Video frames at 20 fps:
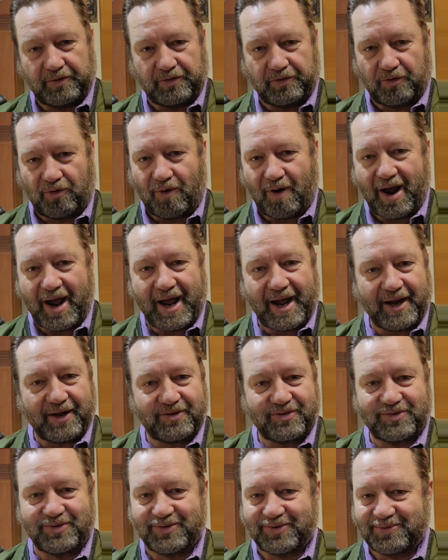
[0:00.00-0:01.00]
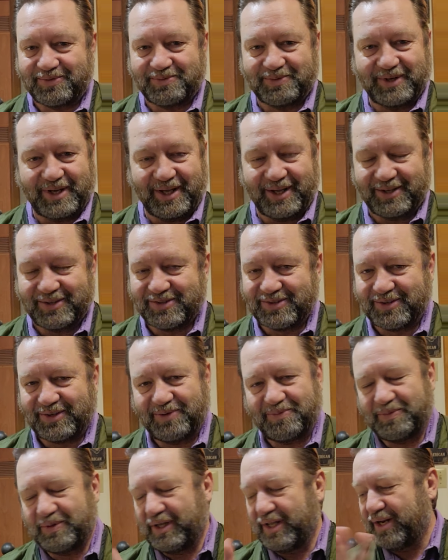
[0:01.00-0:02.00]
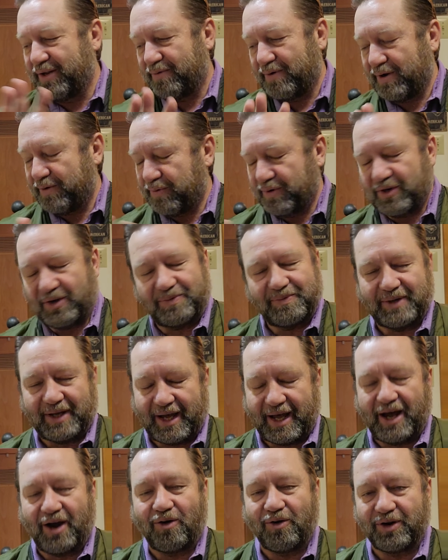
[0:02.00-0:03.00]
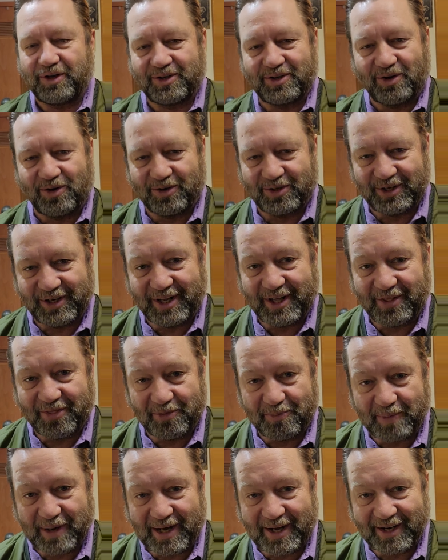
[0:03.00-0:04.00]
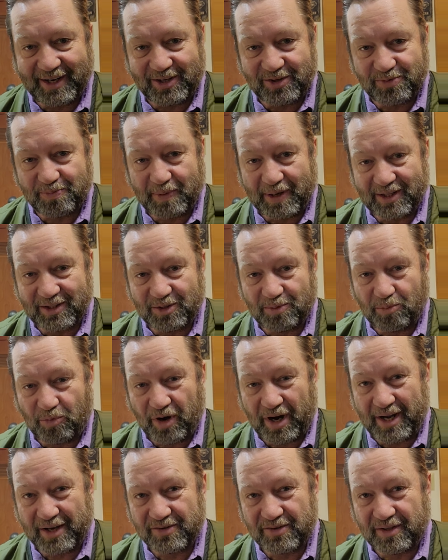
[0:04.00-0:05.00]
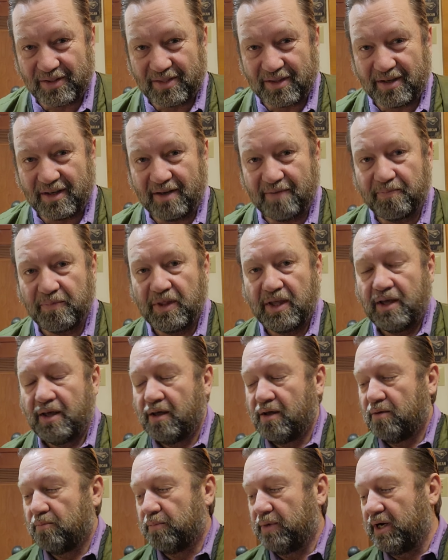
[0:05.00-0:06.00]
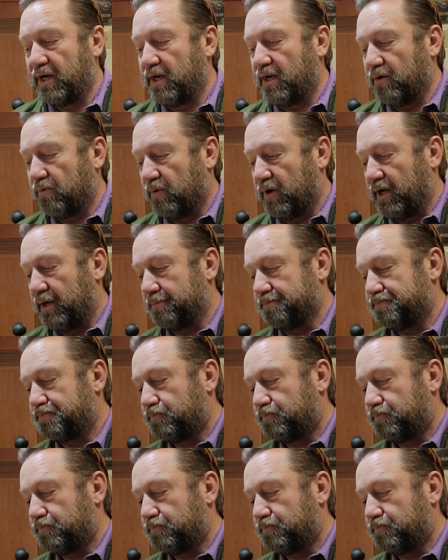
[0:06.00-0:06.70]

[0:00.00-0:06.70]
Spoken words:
cracks, dents. Anyway, I already talked to death about inspecting brass, I think. But anyway,